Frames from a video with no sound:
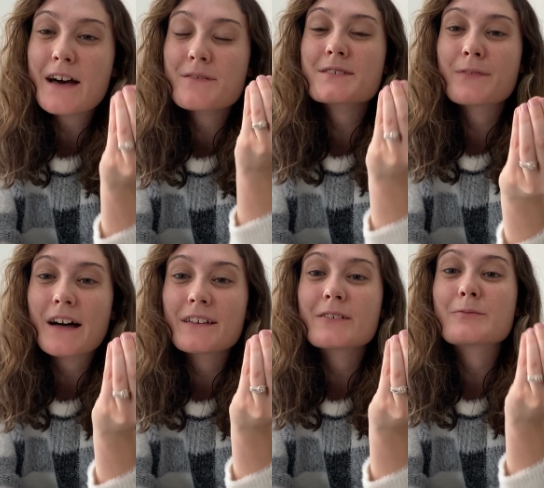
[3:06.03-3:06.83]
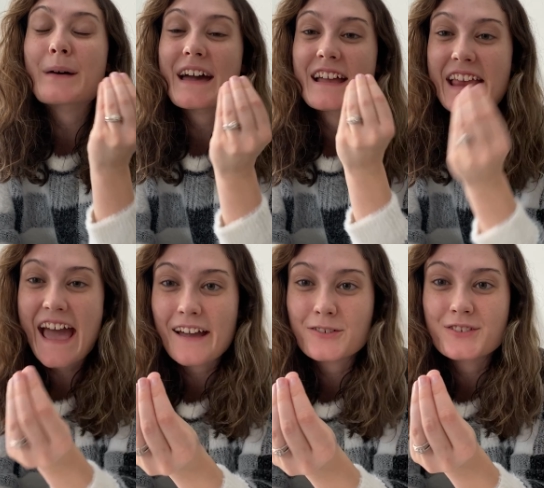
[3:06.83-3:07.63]
is followed by an
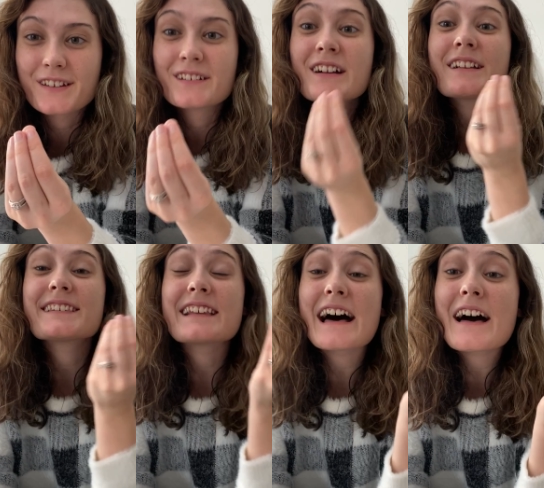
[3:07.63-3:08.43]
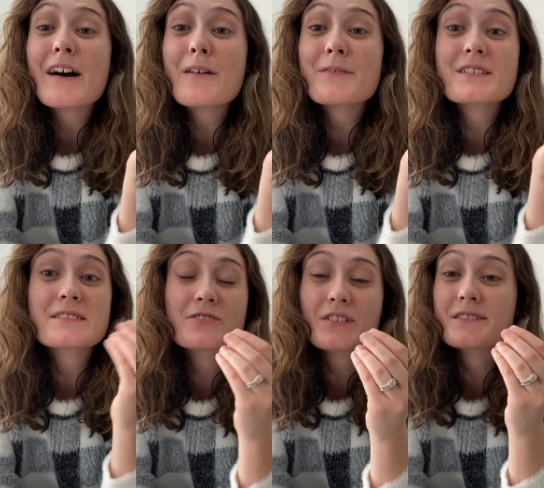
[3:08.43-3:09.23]
action. Love
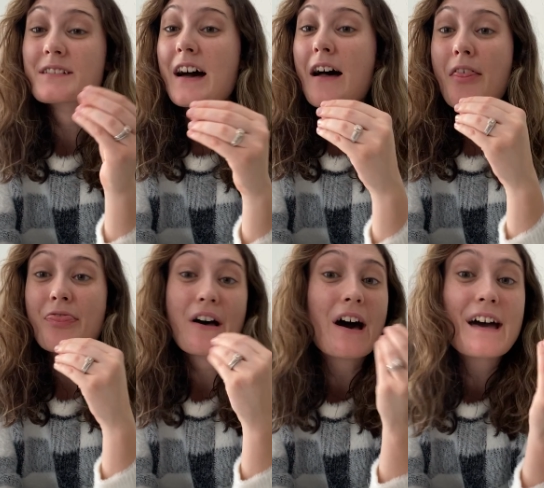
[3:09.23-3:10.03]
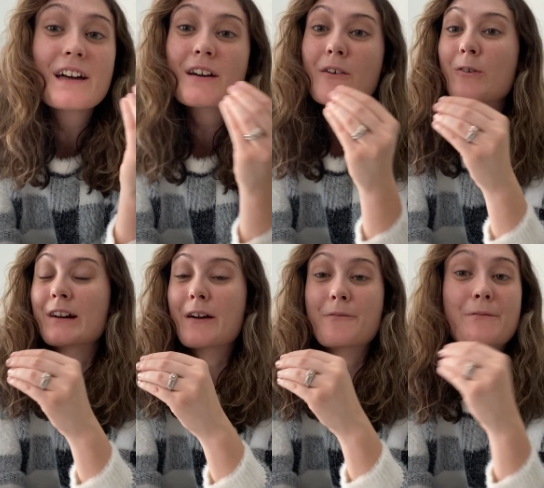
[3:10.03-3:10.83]
is just not a thought
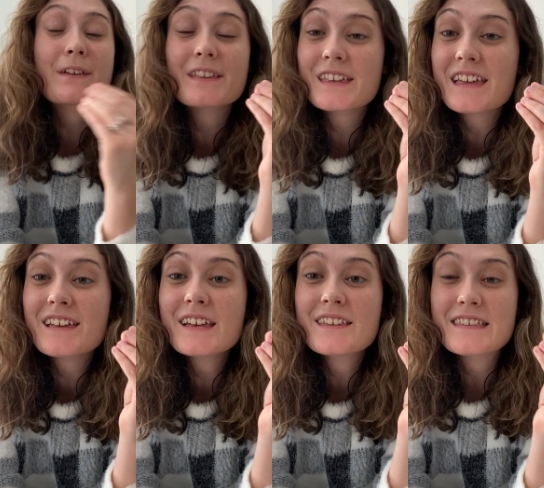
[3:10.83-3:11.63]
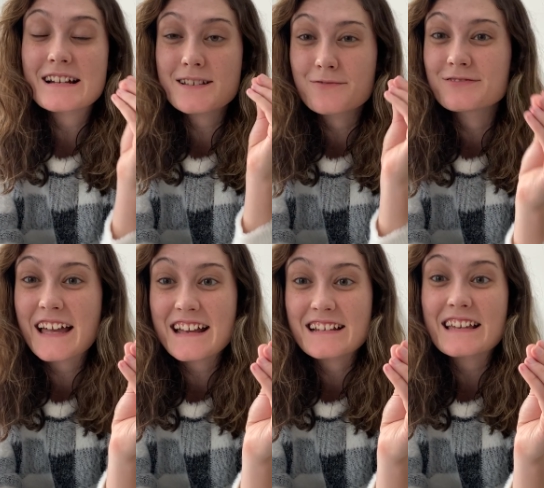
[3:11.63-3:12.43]
or a feeling that is
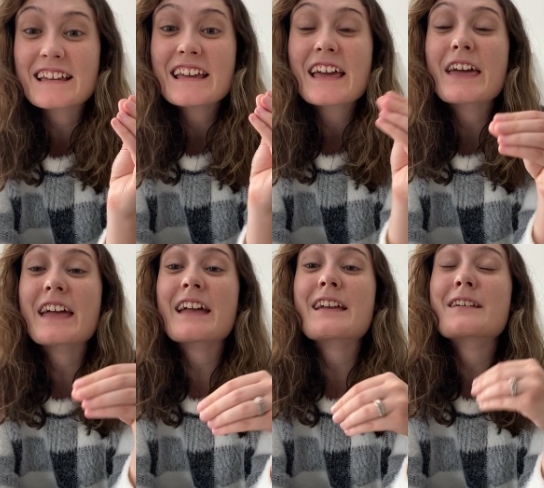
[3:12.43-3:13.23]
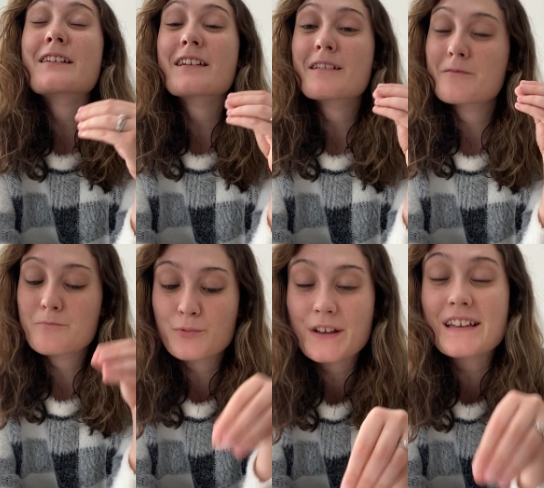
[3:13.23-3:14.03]
flighty, it
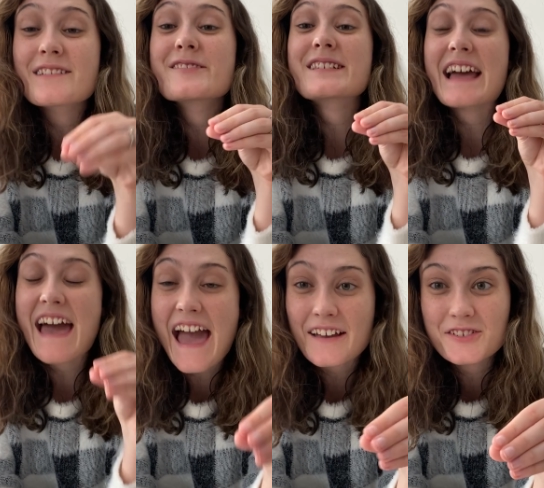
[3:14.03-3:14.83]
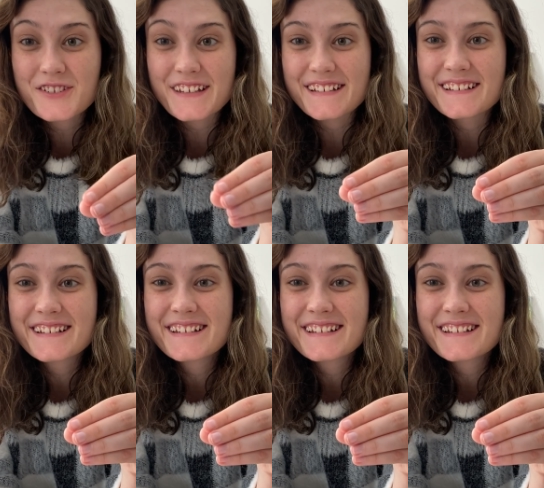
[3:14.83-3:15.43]
brings action.